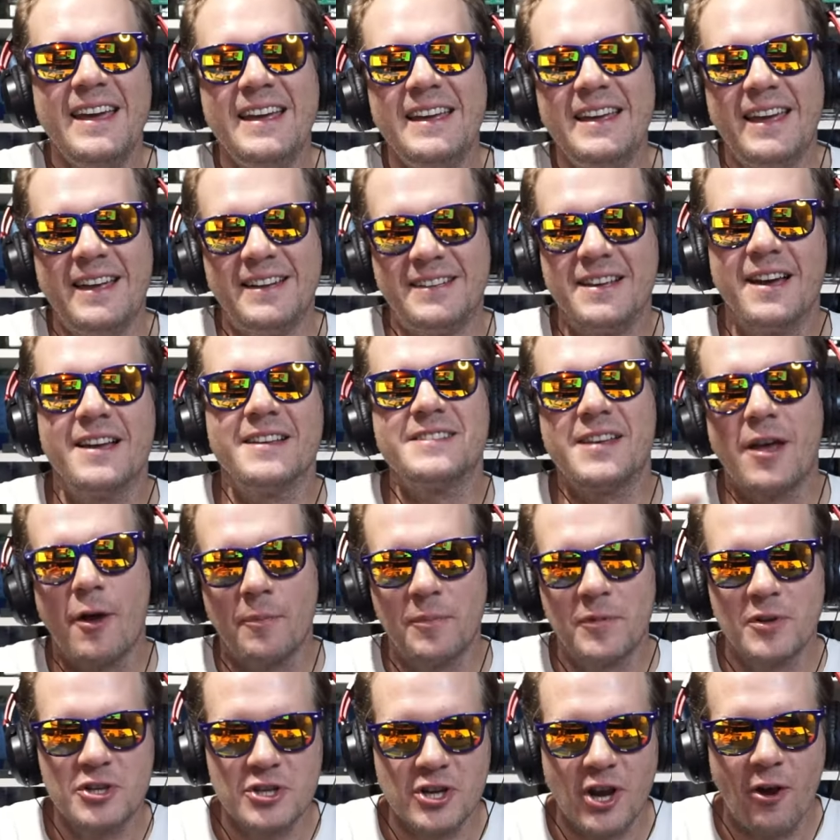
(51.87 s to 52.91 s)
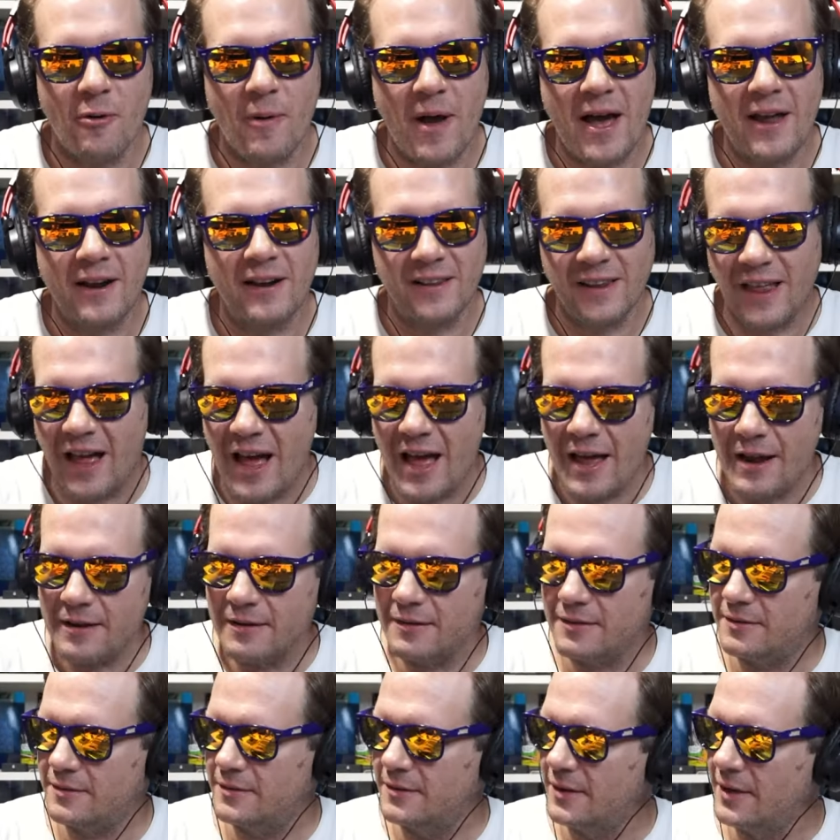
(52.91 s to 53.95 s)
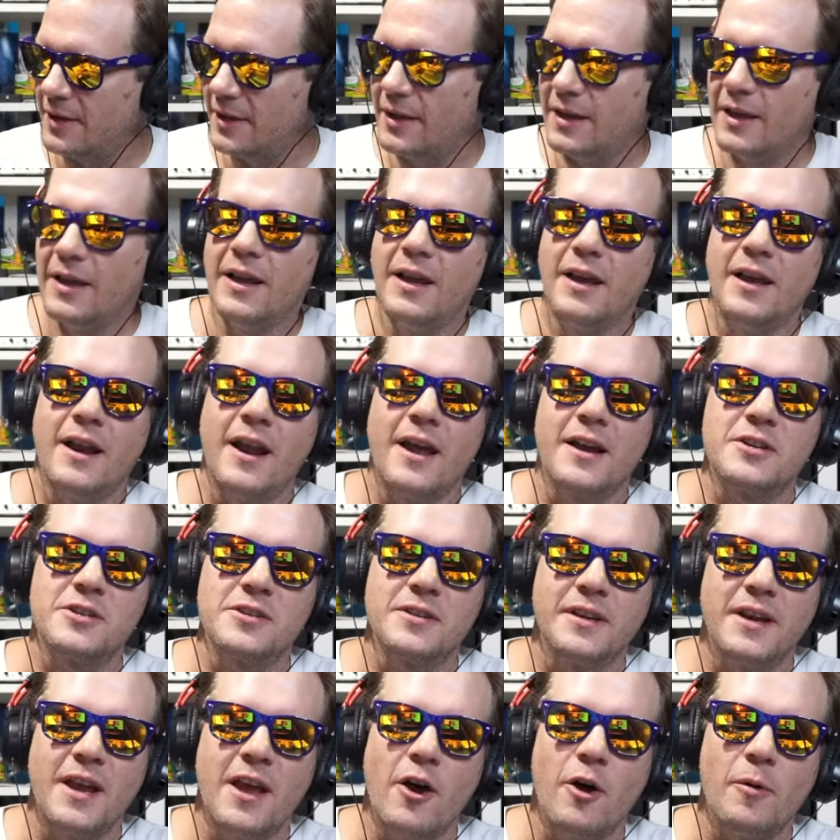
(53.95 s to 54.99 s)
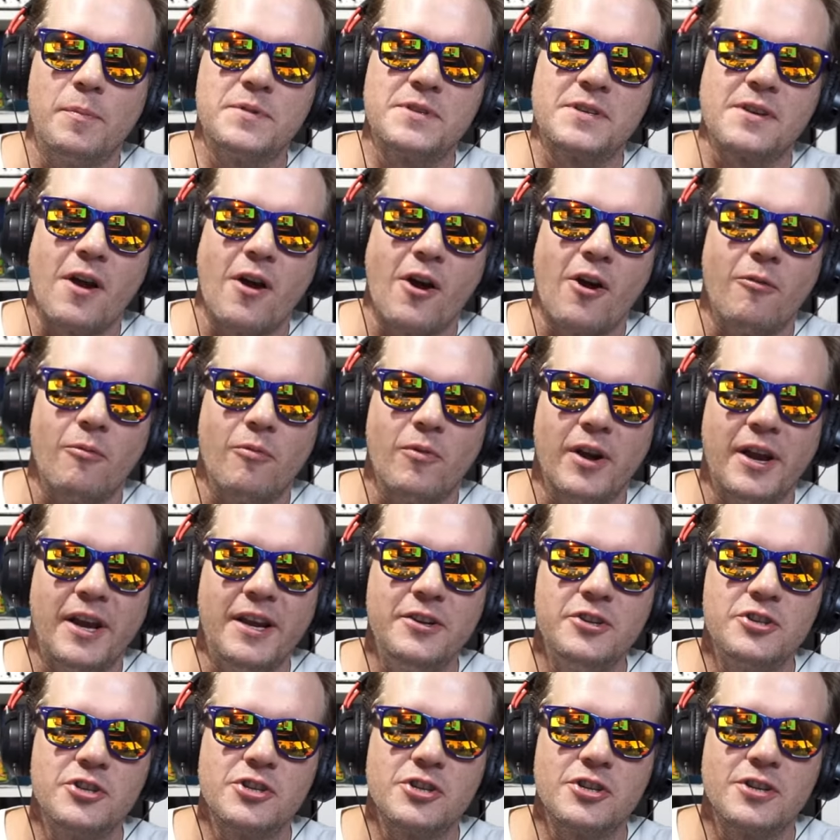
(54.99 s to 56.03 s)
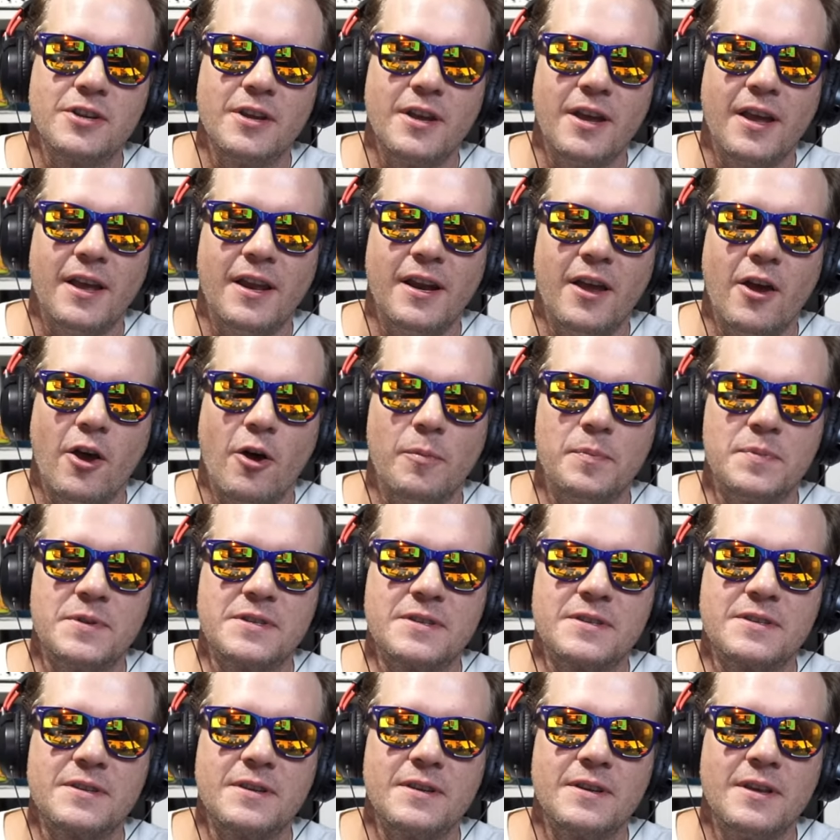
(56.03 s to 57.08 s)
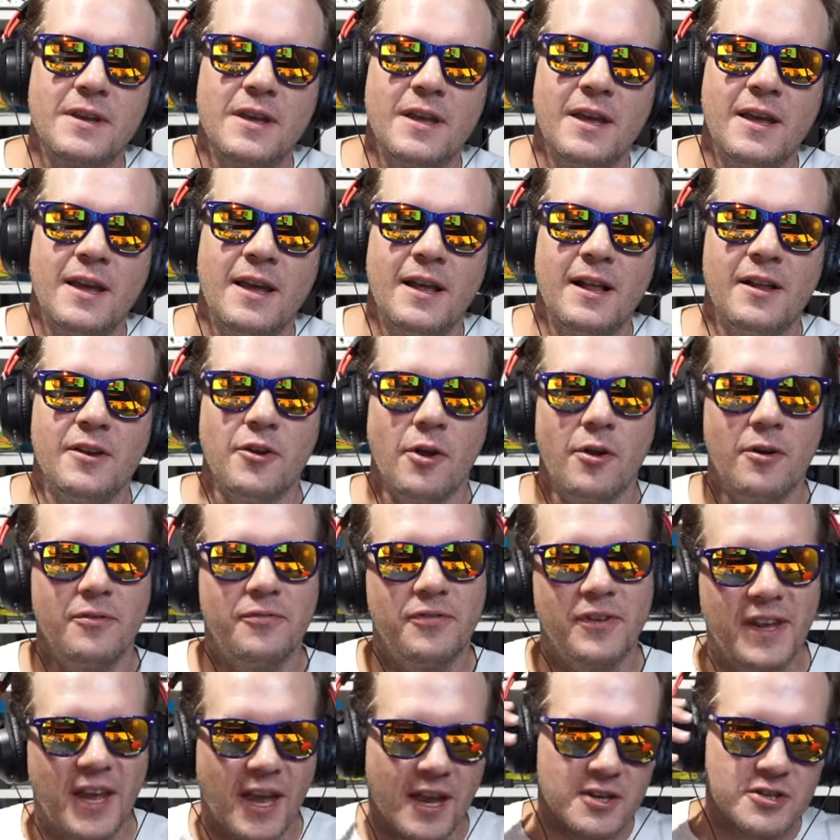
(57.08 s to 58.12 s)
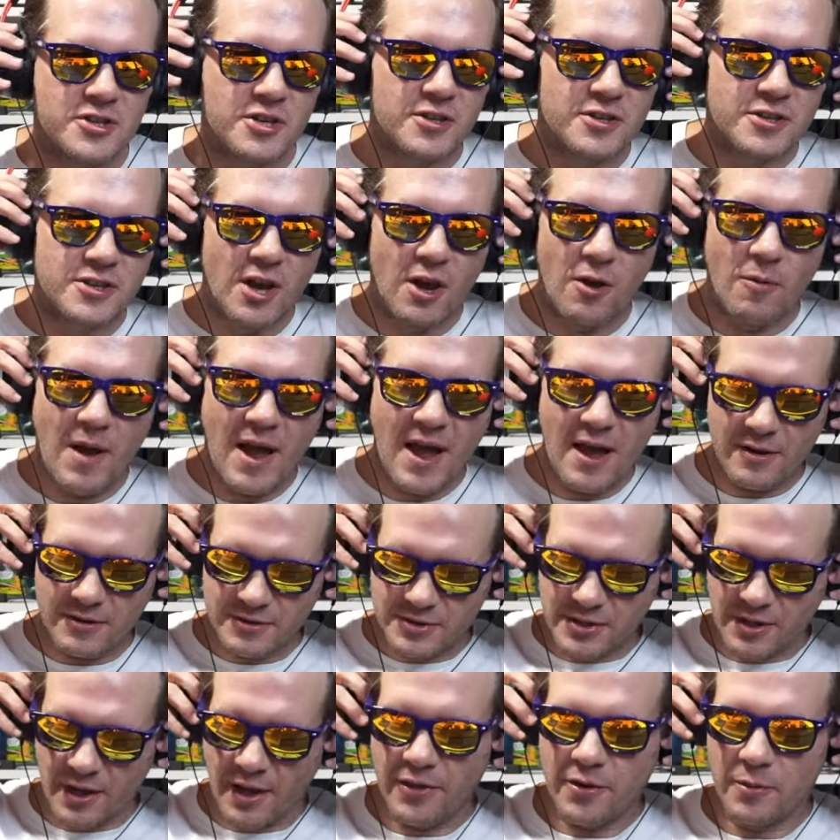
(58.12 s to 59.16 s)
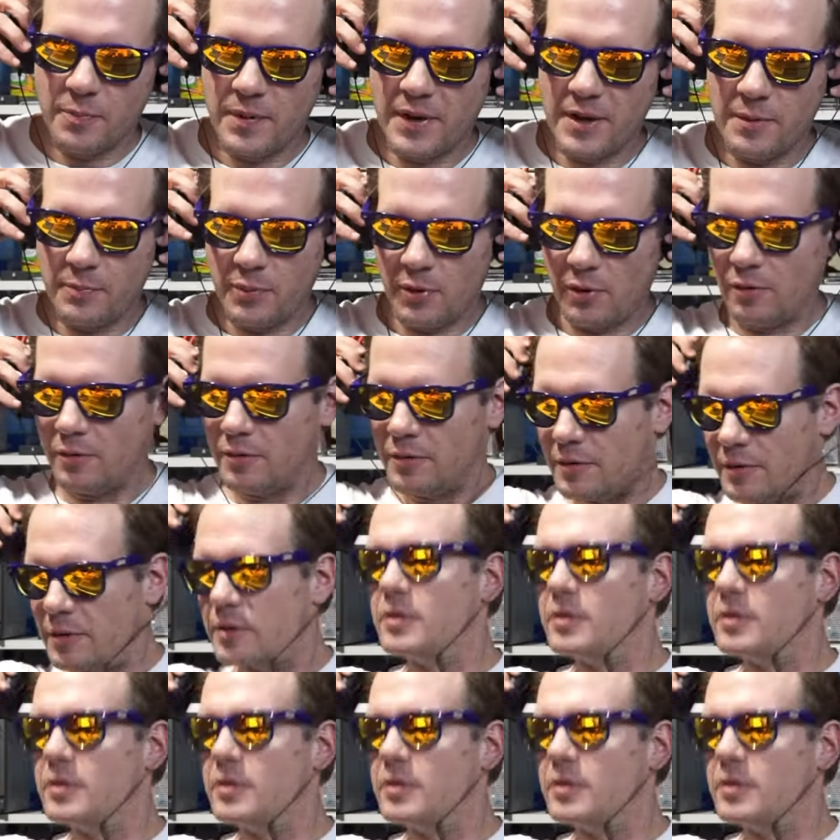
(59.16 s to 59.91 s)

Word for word: it does help the show out a lot. It actually helps our reach. It helps notifications go out to other people